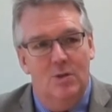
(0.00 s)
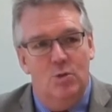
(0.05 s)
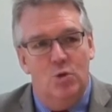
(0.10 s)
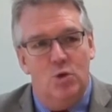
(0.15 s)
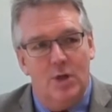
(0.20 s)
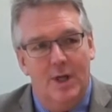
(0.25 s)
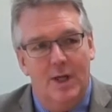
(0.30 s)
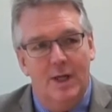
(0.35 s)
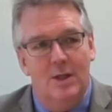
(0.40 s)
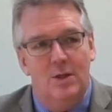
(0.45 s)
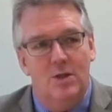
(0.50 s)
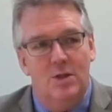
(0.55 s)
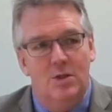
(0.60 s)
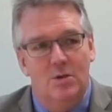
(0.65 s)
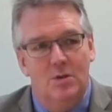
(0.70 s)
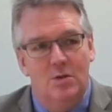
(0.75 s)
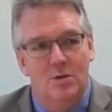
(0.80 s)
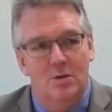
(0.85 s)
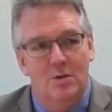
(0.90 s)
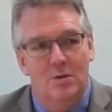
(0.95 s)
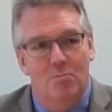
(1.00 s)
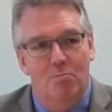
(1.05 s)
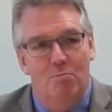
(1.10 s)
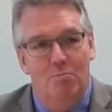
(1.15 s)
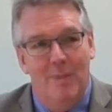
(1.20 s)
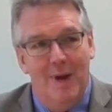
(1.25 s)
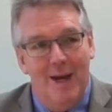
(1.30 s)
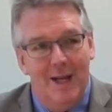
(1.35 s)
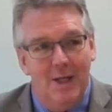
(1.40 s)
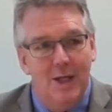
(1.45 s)
trying to
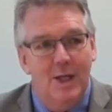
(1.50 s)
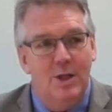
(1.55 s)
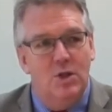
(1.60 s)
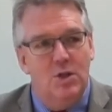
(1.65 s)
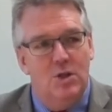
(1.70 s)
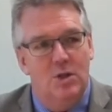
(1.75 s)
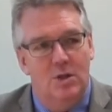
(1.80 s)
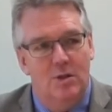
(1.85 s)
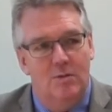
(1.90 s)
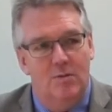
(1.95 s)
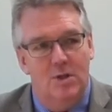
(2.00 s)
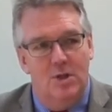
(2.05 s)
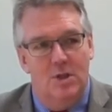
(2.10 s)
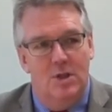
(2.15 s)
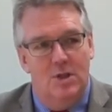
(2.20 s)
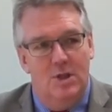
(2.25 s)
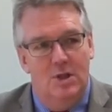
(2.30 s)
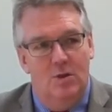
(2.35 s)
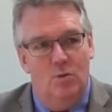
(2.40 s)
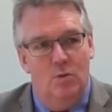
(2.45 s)
manage services in